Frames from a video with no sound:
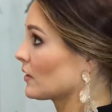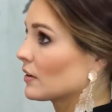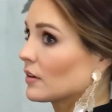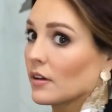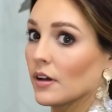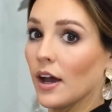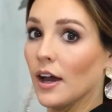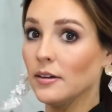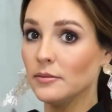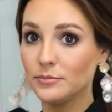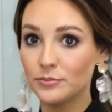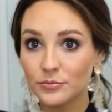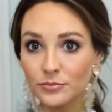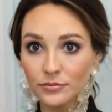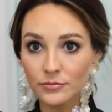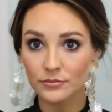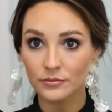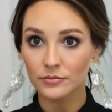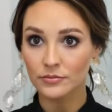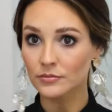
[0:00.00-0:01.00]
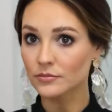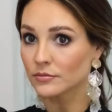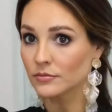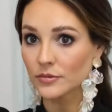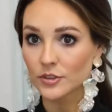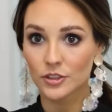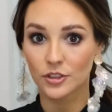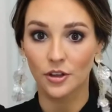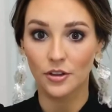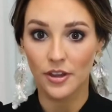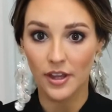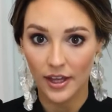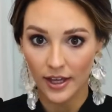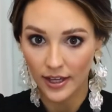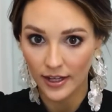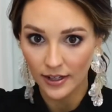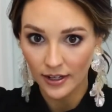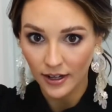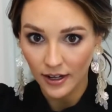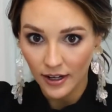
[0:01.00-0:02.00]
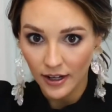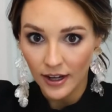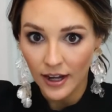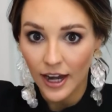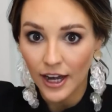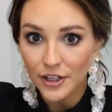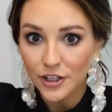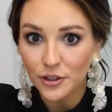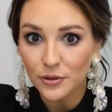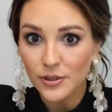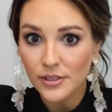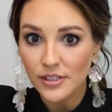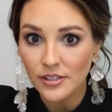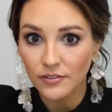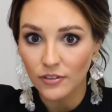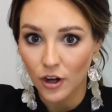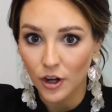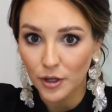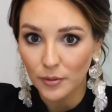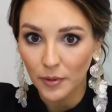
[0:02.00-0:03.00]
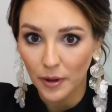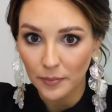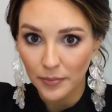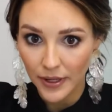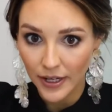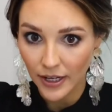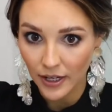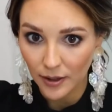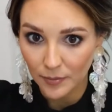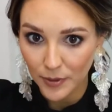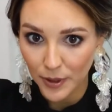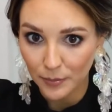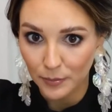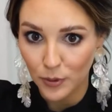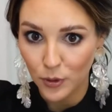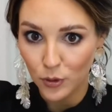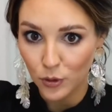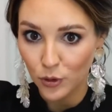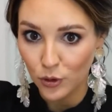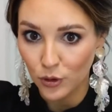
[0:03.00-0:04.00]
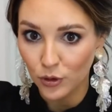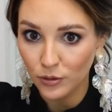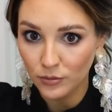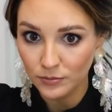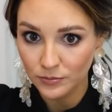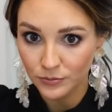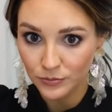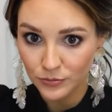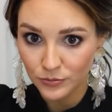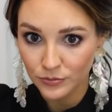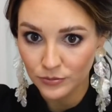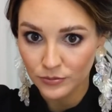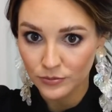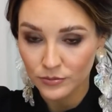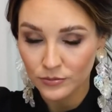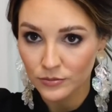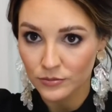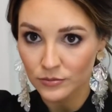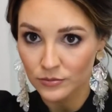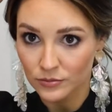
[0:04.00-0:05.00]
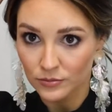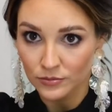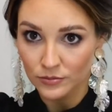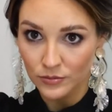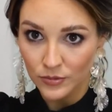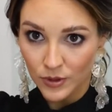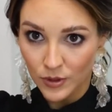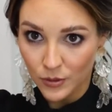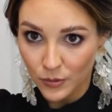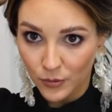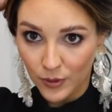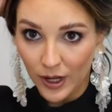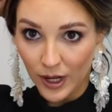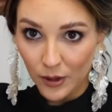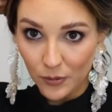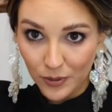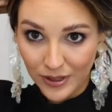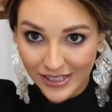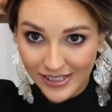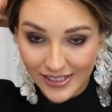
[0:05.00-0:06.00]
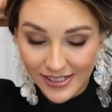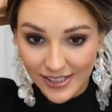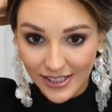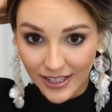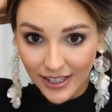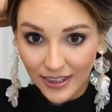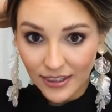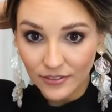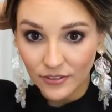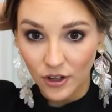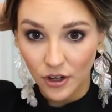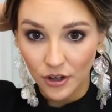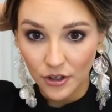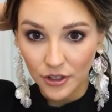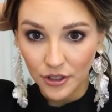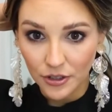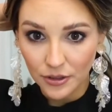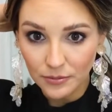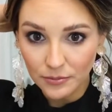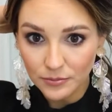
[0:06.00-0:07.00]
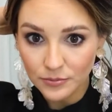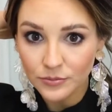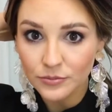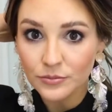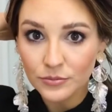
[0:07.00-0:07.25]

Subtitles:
Okay, so then I do want some volume up here. I'm gonna pull where I wanna see the volume.